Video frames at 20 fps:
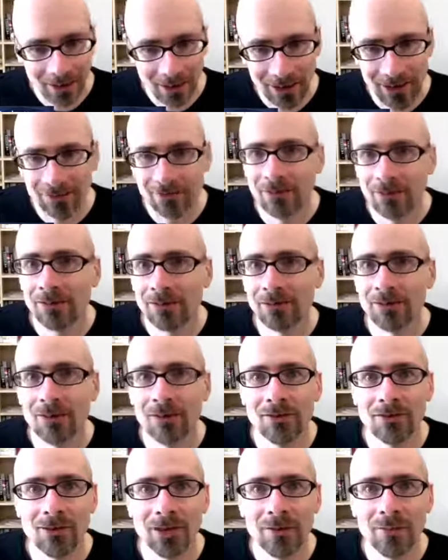And I've
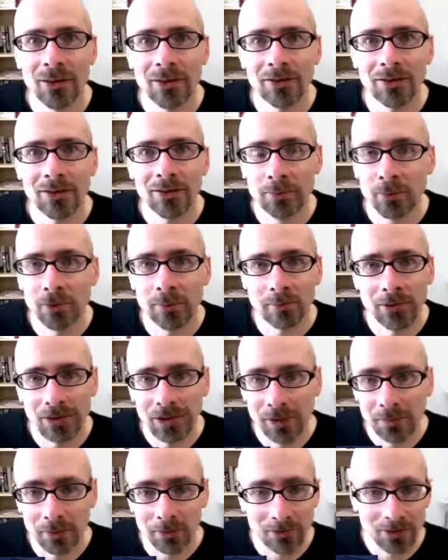interviewed J. Michael Springman
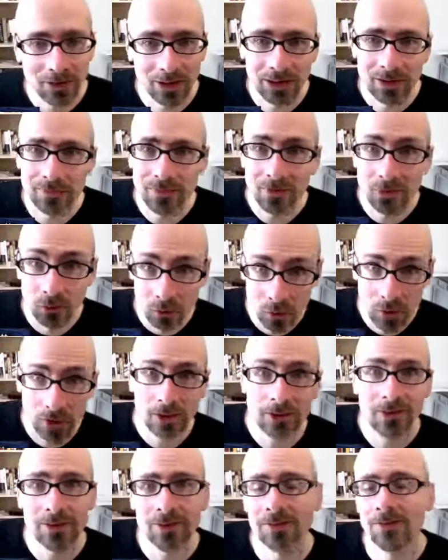a couple of times, who
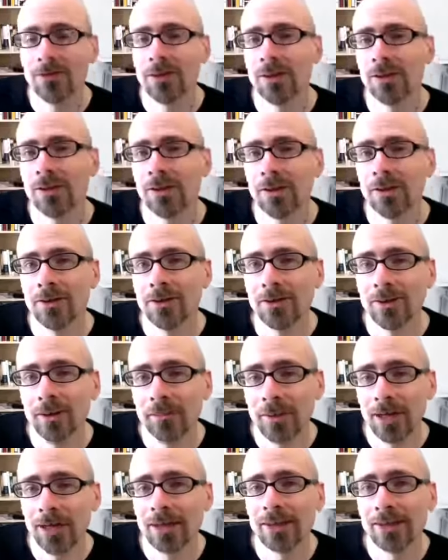worked at the Jeddah
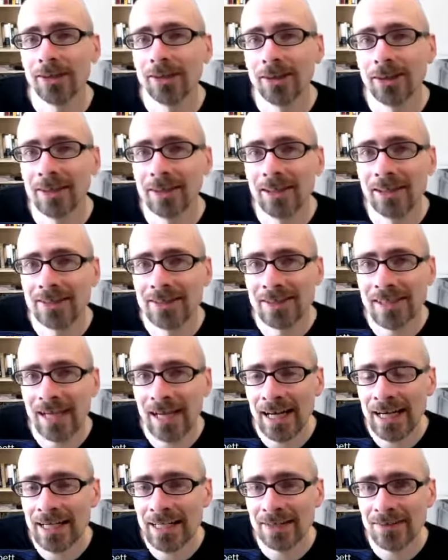consulate back in the late
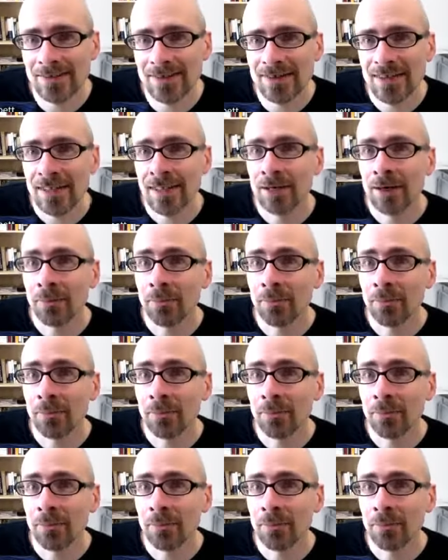1980s,